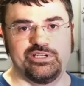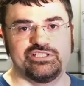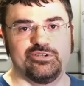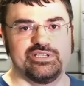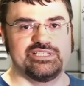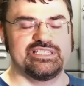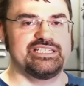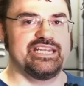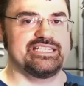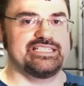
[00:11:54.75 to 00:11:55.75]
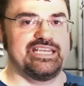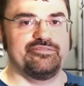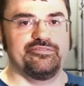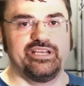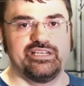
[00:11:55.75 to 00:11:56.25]
is known as the steady state
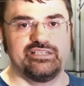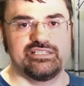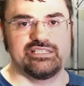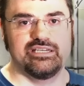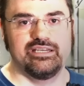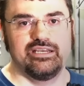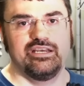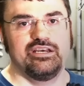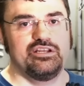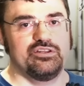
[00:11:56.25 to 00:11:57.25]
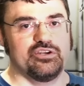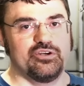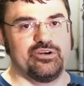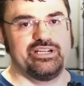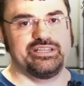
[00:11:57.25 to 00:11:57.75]
phase. The
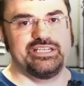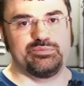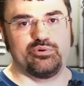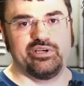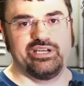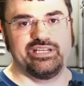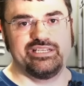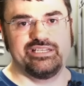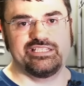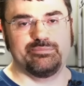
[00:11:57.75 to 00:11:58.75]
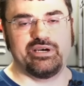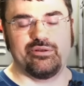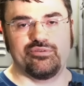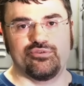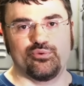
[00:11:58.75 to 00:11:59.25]
current at this point is
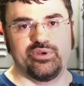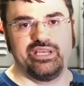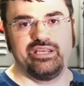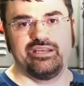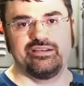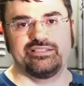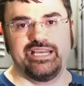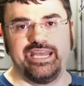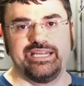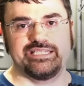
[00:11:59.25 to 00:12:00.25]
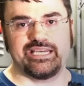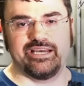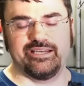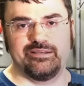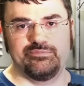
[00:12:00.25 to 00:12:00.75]
about three to eight
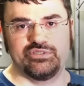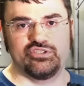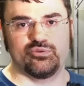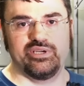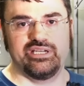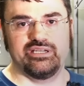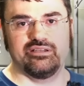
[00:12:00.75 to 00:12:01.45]
times its rated